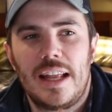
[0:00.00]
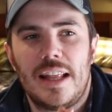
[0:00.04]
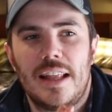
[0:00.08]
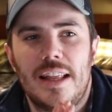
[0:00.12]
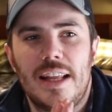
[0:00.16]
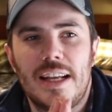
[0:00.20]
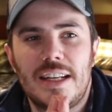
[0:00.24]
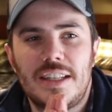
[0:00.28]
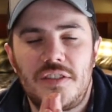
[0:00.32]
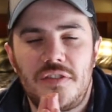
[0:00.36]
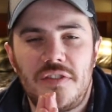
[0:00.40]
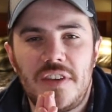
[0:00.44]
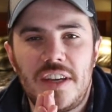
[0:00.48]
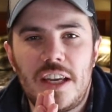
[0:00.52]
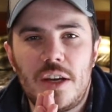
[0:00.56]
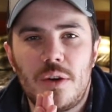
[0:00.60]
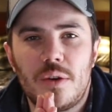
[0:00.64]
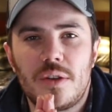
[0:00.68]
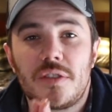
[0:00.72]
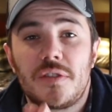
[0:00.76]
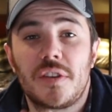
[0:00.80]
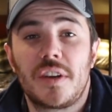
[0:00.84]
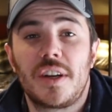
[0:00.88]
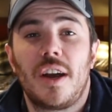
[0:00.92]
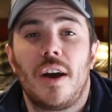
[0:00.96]
This video
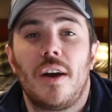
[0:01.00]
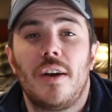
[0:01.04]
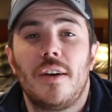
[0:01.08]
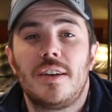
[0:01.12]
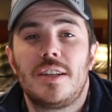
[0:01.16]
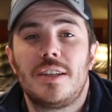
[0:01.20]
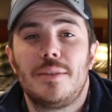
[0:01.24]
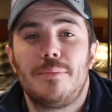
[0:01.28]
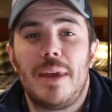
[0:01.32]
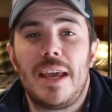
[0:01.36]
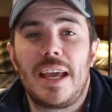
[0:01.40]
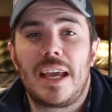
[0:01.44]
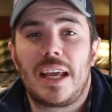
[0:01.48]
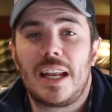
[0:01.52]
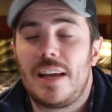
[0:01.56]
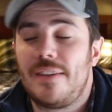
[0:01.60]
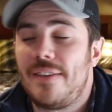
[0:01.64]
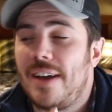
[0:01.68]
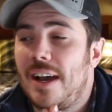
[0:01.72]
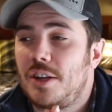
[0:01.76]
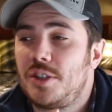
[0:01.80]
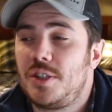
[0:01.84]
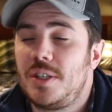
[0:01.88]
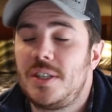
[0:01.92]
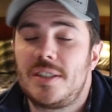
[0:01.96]
is very hard to make, and I've
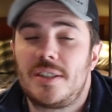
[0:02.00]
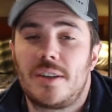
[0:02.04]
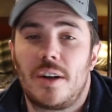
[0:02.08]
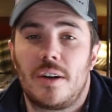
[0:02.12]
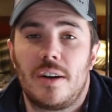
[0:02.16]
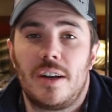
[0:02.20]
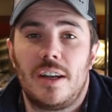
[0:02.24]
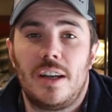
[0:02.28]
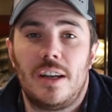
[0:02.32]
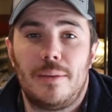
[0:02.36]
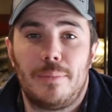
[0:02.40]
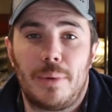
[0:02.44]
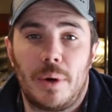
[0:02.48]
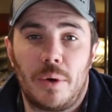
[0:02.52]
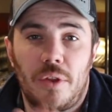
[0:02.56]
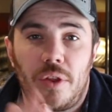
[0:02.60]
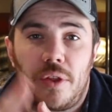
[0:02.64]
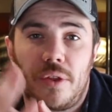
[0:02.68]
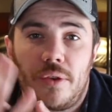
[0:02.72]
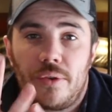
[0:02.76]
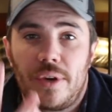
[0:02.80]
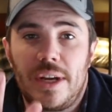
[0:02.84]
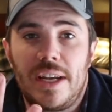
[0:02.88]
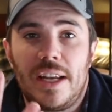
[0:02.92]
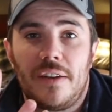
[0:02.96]
actually started it about
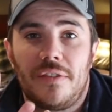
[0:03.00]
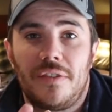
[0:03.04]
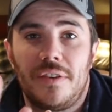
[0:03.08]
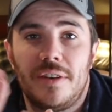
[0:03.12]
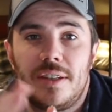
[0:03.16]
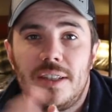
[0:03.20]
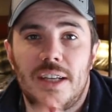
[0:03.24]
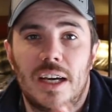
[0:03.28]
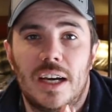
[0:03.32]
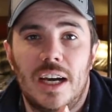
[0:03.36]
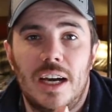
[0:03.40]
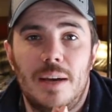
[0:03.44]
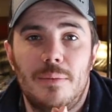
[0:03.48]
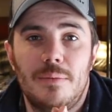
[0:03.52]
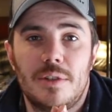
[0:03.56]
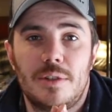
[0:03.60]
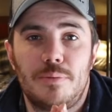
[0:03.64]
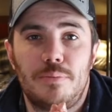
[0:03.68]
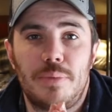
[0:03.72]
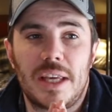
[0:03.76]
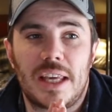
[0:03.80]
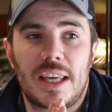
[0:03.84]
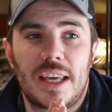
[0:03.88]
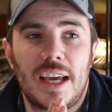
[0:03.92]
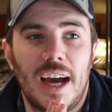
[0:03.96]
3 different times
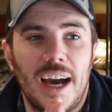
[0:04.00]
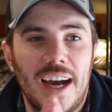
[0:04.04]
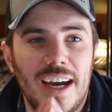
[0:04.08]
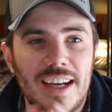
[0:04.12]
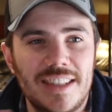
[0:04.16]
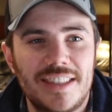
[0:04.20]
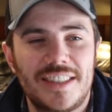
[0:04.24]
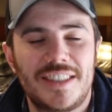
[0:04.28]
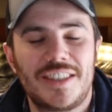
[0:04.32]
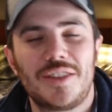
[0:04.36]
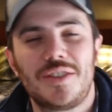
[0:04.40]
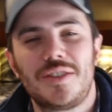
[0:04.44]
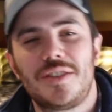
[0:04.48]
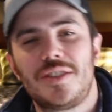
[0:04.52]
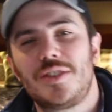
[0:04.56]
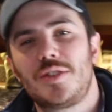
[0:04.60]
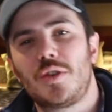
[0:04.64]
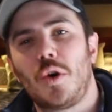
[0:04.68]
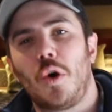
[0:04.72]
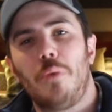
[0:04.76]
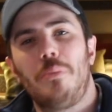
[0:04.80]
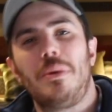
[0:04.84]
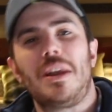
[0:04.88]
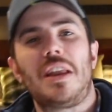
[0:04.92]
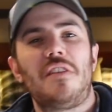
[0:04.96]
because there's
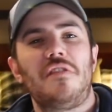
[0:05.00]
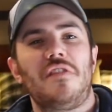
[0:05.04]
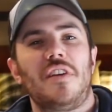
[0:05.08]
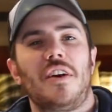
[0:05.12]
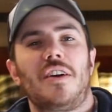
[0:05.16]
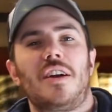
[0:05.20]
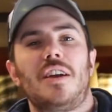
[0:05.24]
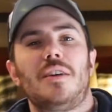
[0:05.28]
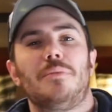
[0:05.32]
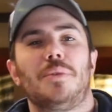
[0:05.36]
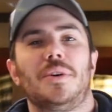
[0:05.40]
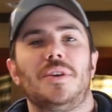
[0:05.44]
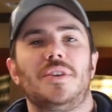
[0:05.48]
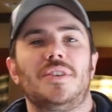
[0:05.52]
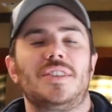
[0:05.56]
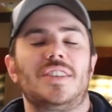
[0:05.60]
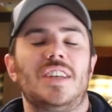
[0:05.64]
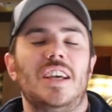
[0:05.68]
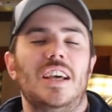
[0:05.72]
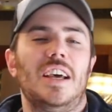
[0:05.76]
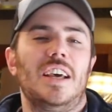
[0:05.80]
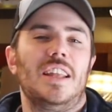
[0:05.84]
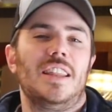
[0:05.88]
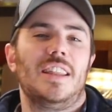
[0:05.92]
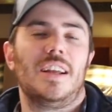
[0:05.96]
so many variables.
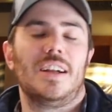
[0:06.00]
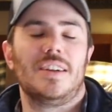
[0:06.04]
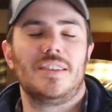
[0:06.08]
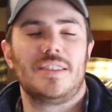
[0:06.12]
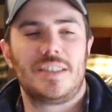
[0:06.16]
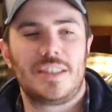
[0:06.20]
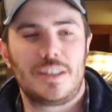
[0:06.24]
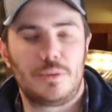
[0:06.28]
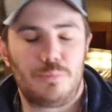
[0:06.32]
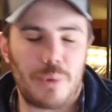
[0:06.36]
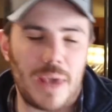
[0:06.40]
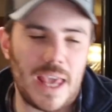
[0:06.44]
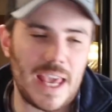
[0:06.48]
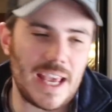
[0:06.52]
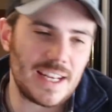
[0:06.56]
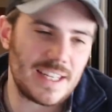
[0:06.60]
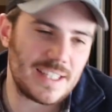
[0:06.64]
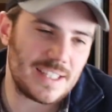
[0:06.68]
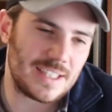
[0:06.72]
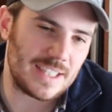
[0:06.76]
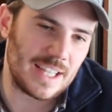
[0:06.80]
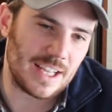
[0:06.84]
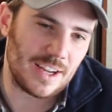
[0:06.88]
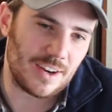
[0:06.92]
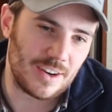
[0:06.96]
There's
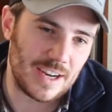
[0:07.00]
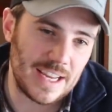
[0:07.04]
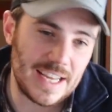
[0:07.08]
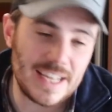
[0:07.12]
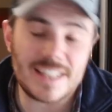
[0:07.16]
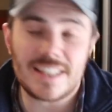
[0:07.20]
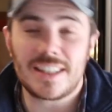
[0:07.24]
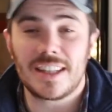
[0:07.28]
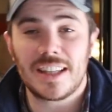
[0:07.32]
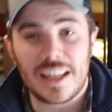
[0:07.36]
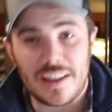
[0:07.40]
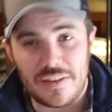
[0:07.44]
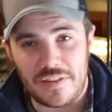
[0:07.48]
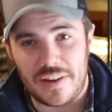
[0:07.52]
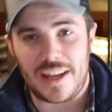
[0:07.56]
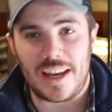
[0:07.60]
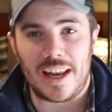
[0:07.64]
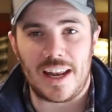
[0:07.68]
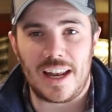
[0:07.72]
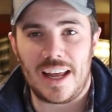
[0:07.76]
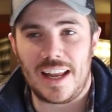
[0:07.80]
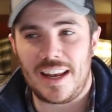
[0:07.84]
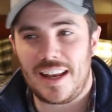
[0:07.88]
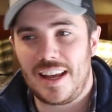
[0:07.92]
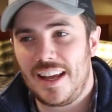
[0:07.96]
space, there is living
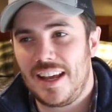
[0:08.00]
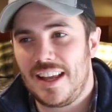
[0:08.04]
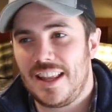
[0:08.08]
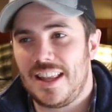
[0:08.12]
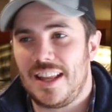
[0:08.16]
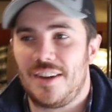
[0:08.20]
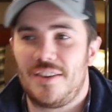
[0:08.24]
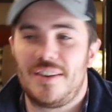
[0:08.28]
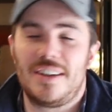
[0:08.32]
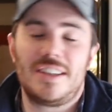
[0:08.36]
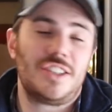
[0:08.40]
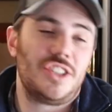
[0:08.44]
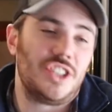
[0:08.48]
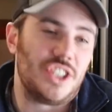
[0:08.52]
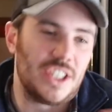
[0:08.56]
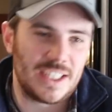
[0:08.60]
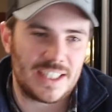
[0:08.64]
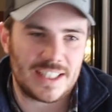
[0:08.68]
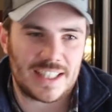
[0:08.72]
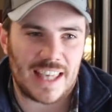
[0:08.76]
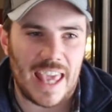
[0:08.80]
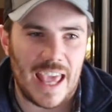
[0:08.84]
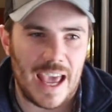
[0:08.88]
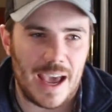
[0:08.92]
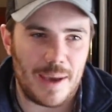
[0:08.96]
in it, there is
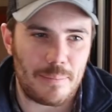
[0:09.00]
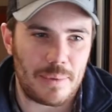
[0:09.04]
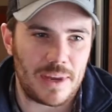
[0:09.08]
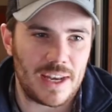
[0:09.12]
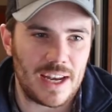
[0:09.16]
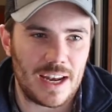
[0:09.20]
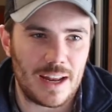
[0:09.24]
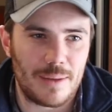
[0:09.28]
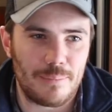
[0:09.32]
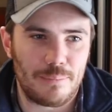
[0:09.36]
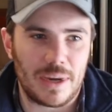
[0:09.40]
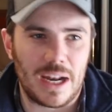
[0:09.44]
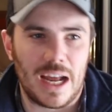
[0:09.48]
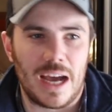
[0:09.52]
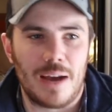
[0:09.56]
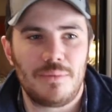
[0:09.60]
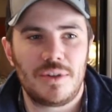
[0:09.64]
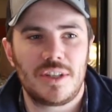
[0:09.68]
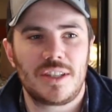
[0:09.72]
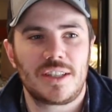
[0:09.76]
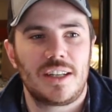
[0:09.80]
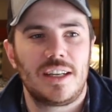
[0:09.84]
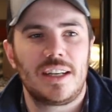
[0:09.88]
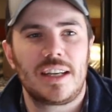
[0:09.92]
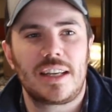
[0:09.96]
just camping in it, but I'm
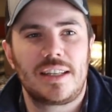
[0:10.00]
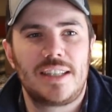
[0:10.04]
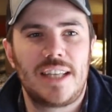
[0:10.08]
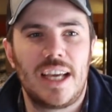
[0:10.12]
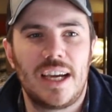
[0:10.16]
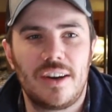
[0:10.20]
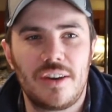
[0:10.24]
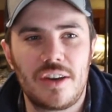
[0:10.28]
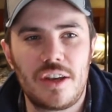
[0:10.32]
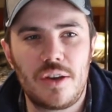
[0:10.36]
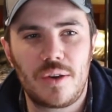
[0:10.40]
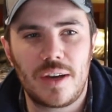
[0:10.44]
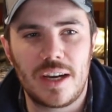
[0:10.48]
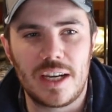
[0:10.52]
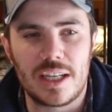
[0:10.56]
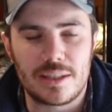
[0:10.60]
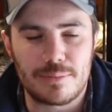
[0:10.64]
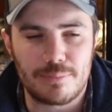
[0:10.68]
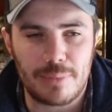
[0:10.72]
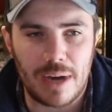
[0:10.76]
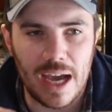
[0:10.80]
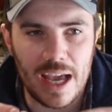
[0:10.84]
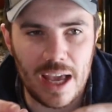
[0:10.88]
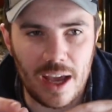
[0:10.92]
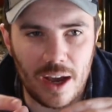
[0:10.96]
just going to tell you guys
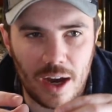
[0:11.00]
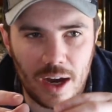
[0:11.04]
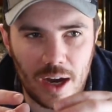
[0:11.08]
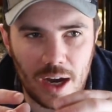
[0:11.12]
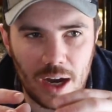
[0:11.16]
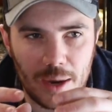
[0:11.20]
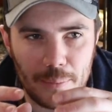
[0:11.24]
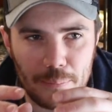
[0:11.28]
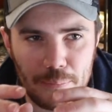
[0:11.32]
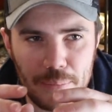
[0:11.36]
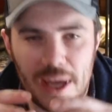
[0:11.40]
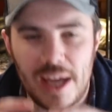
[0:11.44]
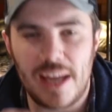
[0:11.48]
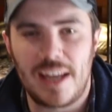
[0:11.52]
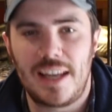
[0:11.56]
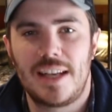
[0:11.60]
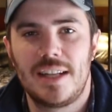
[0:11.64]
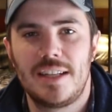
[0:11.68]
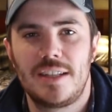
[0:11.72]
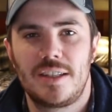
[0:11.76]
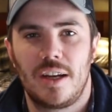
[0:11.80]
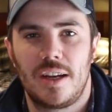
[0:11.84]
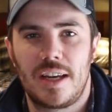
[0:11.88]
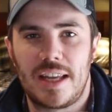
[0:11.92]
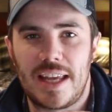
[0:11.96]
my
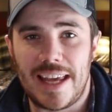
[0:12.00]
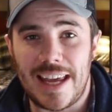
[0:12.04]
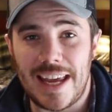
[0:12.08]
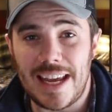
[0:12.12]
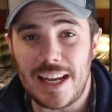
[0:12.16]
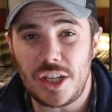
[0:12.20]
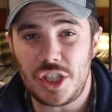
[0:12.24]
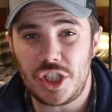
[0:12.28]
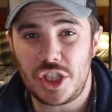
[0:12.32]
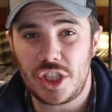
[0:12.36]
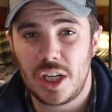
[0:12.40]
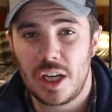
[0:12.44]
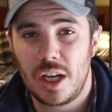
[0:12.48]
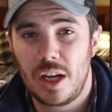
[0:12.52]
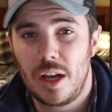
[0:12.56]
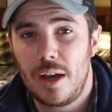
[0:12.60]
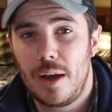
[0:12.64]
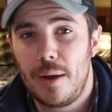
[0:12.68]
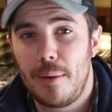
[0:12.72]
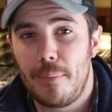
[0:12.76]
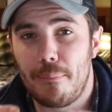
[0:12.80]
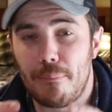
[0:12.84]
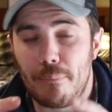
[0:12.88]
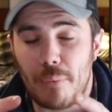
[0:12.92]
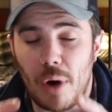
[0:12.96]
opinions on each
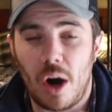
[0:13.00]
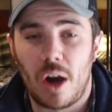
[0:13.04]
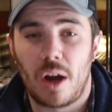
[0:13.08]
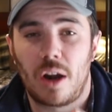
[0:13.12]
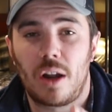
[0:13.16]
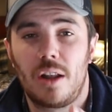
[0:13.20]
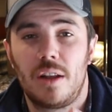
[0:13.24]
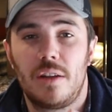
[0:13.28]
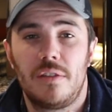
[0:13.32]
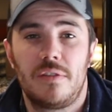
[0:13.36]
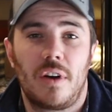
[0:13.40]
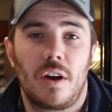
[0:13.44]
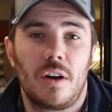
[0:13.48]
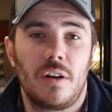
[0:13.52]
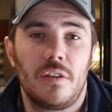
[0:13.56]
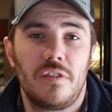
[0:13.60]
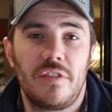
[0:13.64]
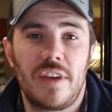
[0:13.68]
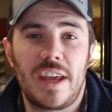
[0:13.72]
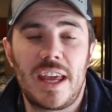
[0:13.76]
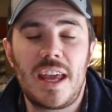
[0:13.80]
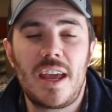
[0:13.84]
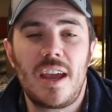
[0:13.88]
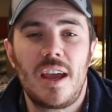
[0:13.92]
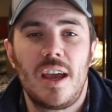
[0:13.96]
model of
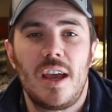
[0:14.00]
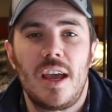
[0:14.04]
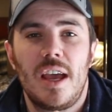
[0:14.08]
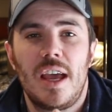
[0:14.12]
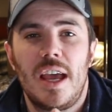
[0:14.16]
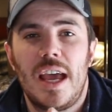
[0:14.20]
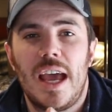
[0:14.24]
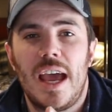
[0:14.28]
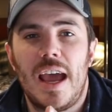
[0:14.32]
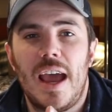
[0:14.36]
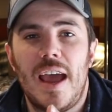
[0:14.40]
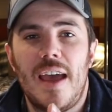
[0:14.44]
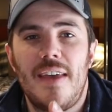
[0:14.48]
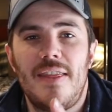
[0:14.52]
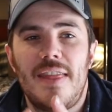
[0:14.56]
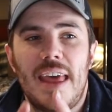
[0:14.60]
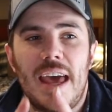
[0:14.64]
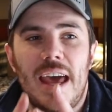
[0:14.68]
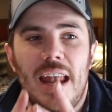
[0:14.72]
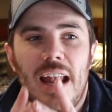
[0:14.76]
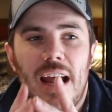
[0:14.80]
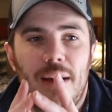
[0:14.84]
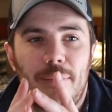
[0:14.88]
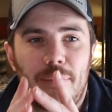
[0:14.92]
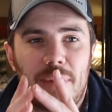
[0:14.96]
RV, and
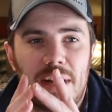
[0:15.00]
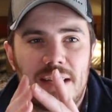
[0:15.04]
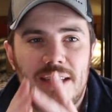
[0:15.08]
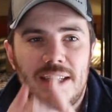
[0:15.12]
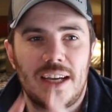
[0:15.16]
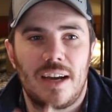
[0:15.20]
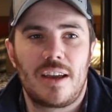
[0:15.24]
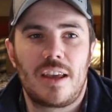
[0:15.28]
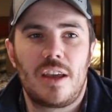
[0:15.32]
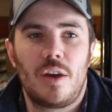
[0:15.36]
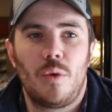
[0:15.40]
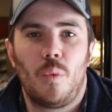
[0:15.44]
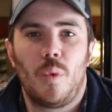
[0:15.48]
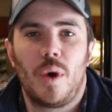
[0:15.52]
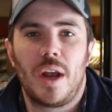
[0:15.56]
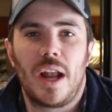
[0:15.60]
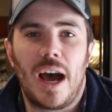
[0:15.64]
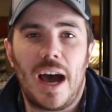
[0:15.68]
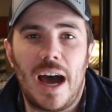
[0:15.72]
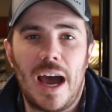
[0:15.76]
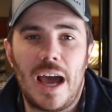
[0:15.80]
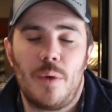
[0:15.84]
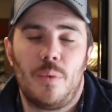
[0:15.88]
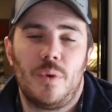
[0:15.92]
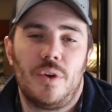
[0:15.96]
then I'm going to tell you what
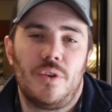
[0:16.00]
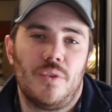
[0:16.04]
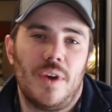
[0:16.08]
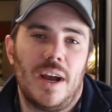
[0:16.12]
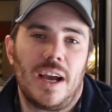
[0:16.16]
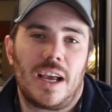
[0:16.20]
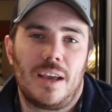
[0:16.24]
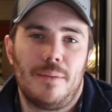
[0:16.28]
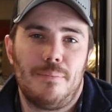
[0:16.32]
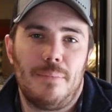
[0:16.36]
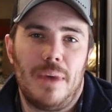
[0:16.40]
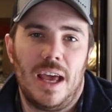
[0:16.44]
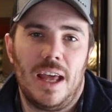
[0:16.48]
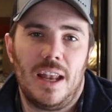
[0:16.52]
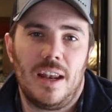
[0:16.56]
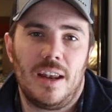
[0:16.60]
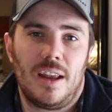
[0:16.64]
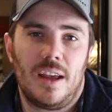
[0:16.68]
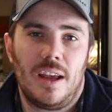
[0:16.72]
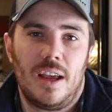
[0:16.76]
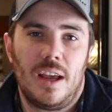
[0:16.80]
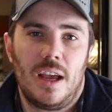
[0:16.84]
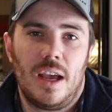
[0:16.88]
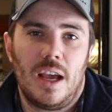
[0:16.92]
I would recommend